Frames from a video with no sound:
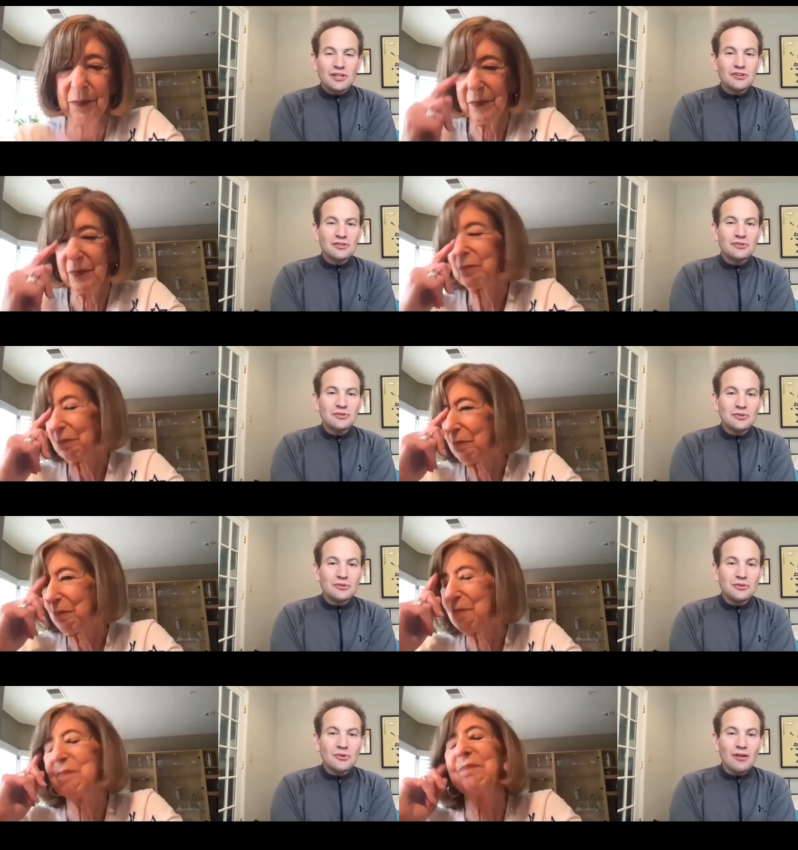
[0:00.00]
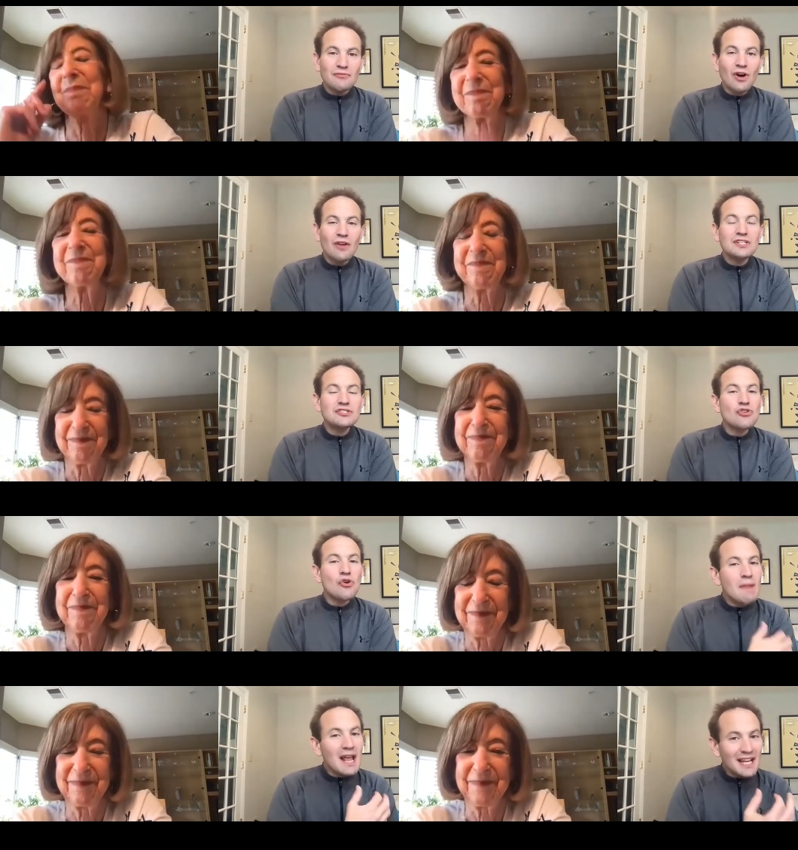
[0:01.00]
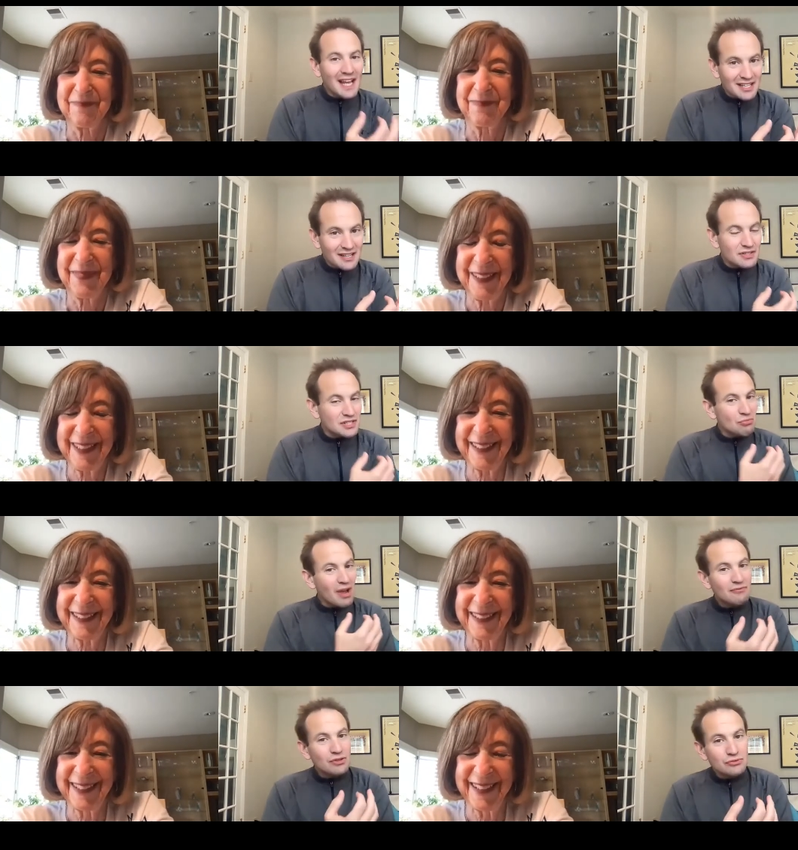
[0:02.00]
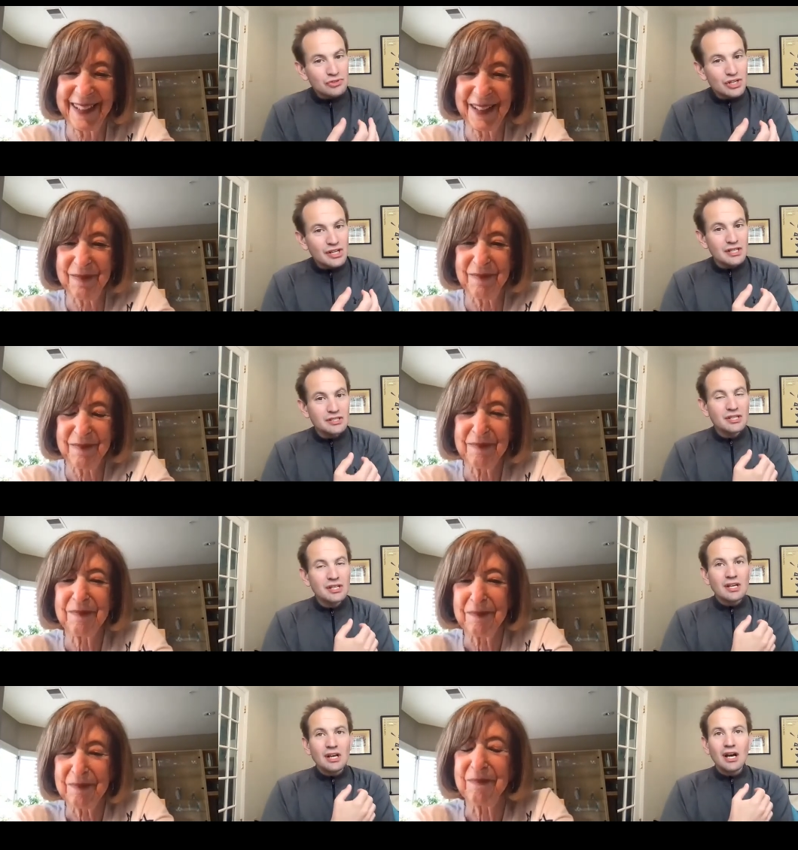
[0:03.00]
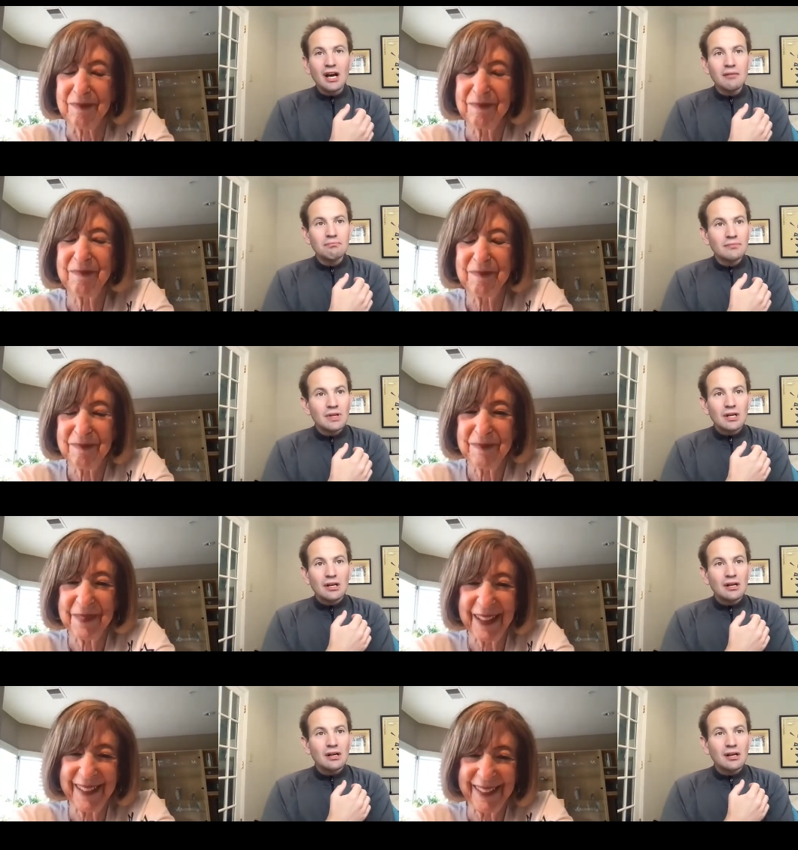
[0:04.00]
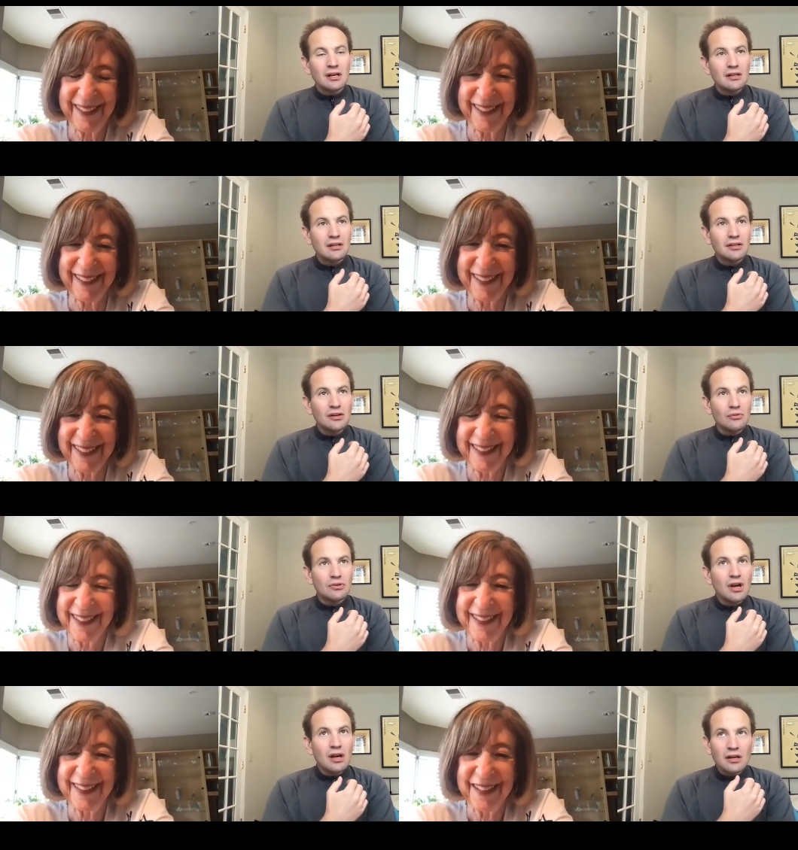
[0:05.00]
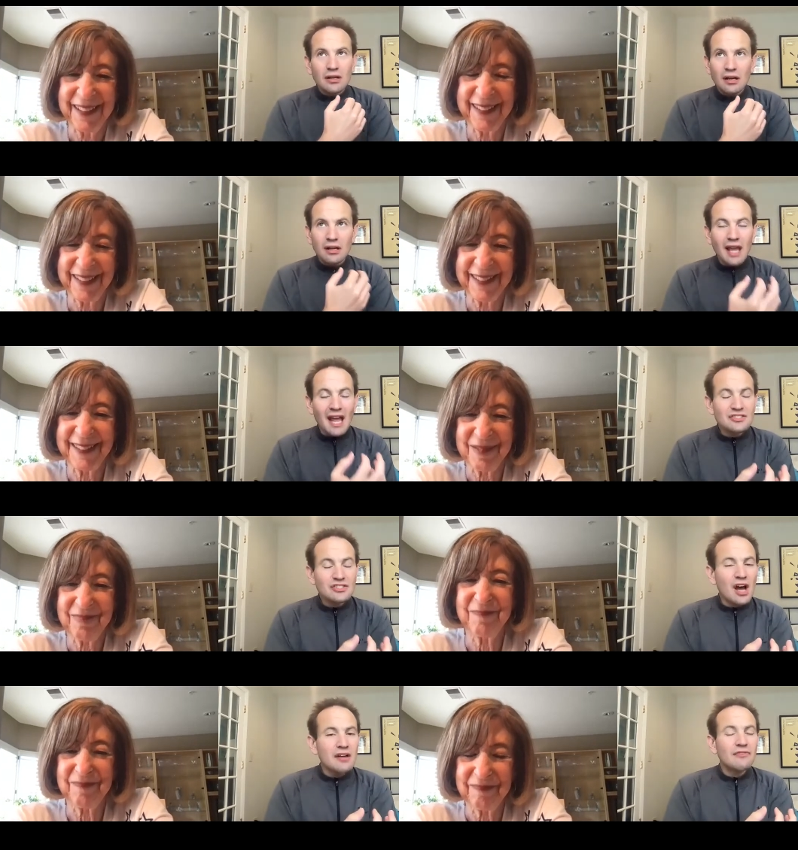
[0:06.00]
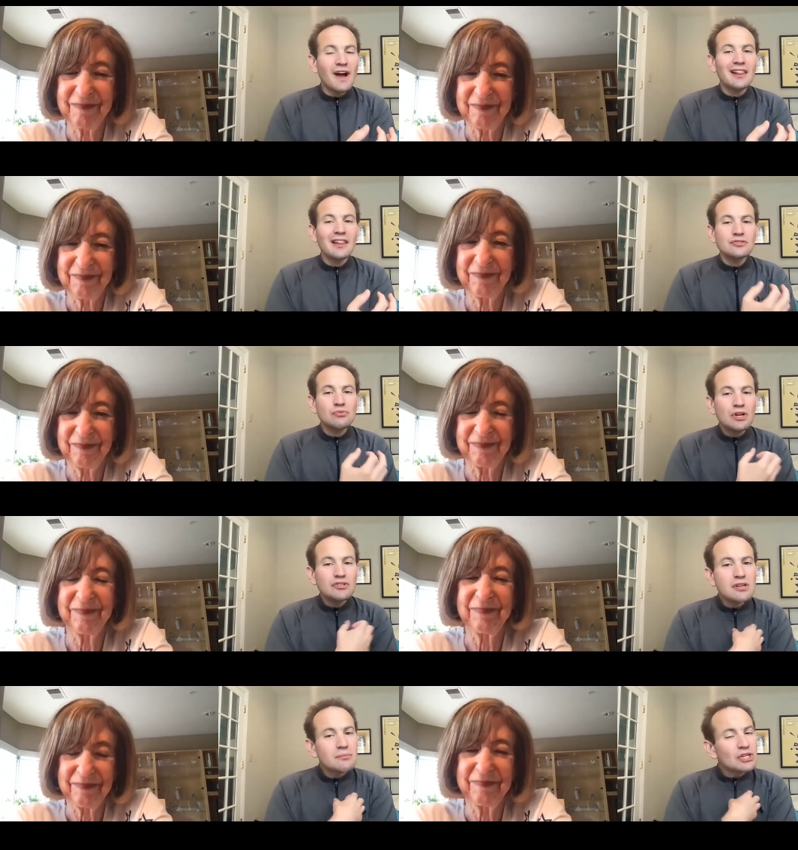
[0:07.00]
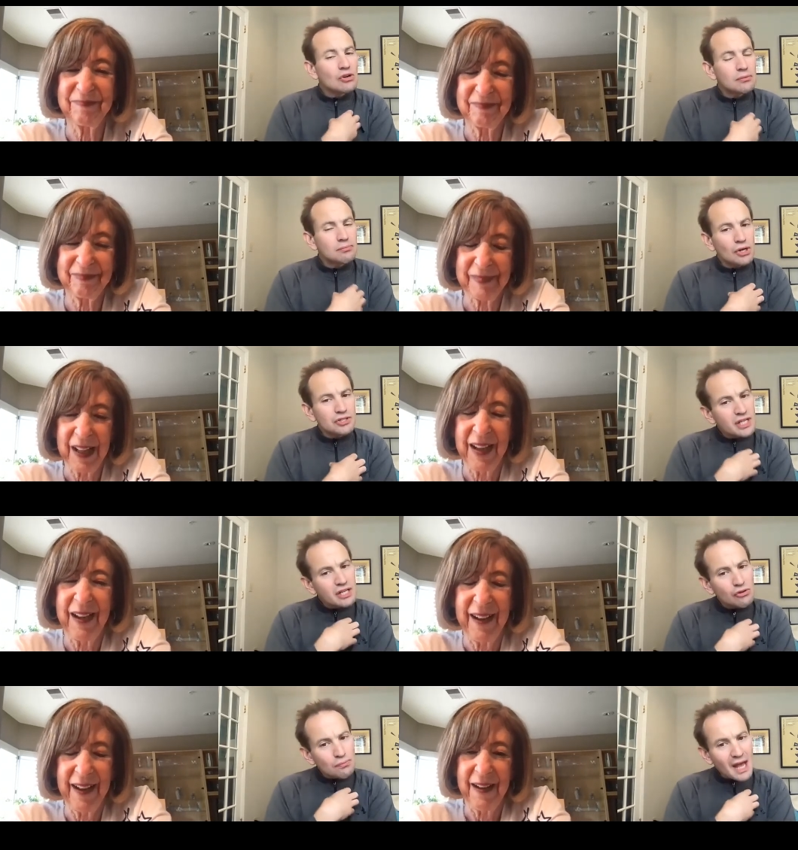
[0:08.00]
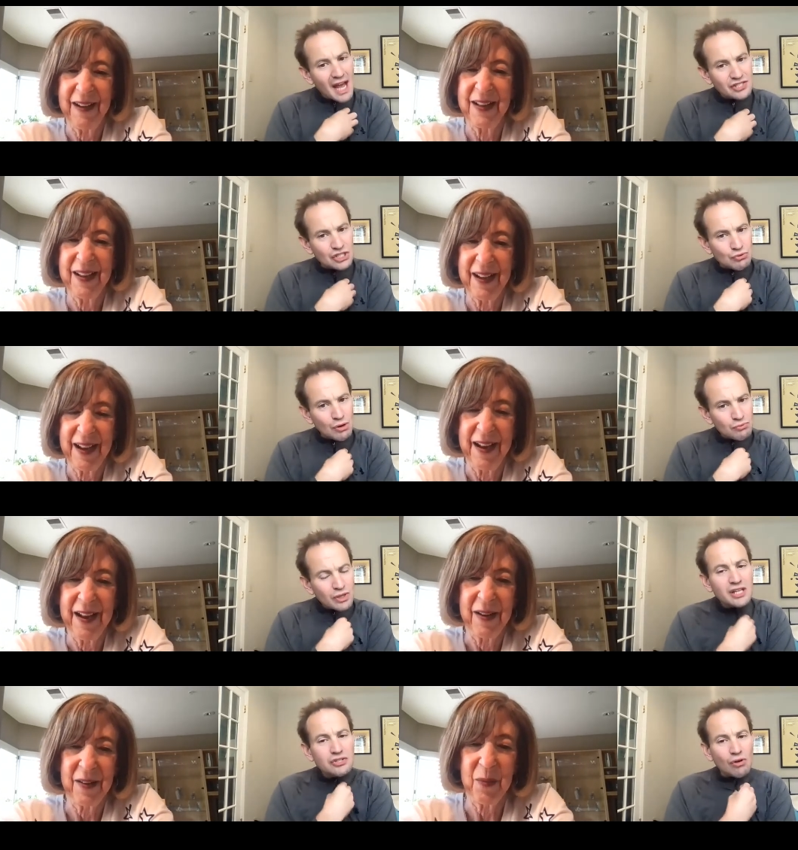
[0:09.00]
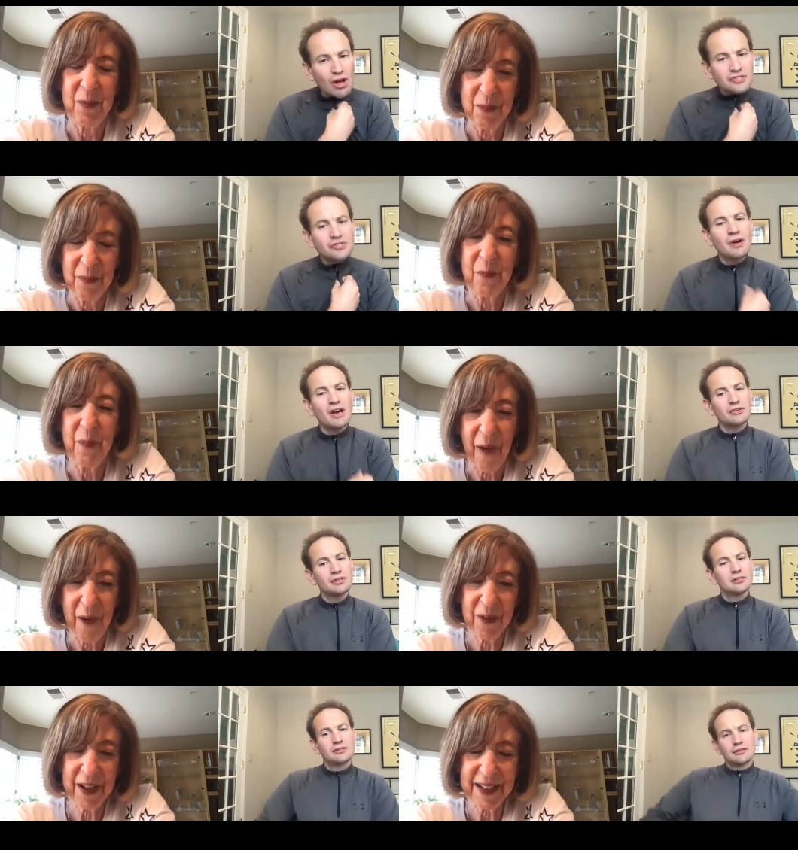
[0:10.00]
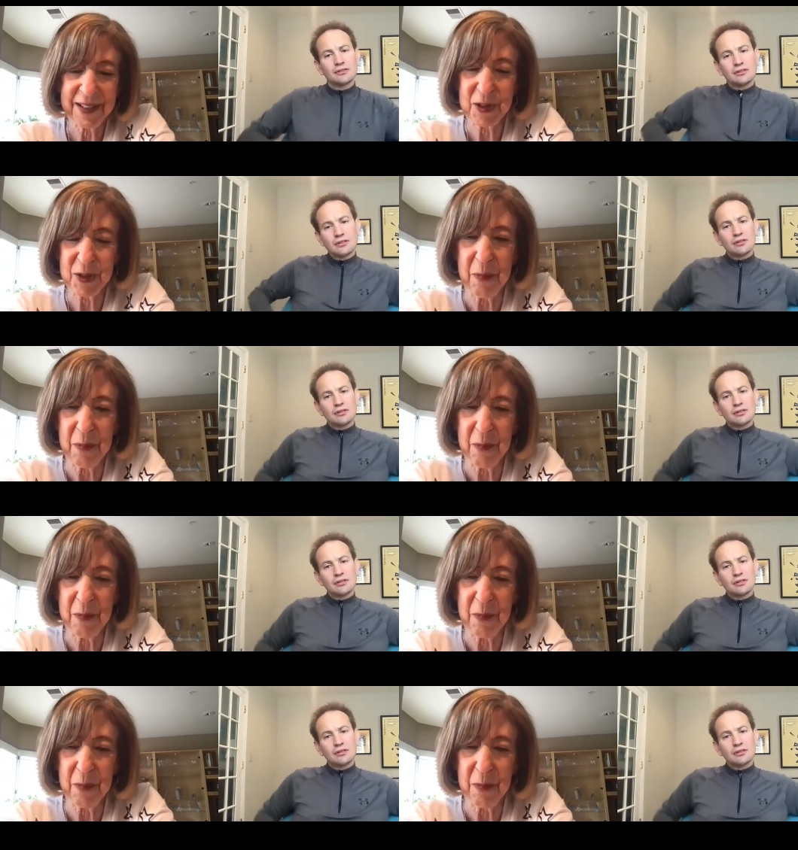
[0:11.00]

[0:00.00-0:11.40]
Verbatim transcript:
Speaker 1: you you you you are involved in so many activities, refugees, um, you know, uh, against gun violence. What are some of your particular passions? What really draws you out?
Speaker 2: Okay, so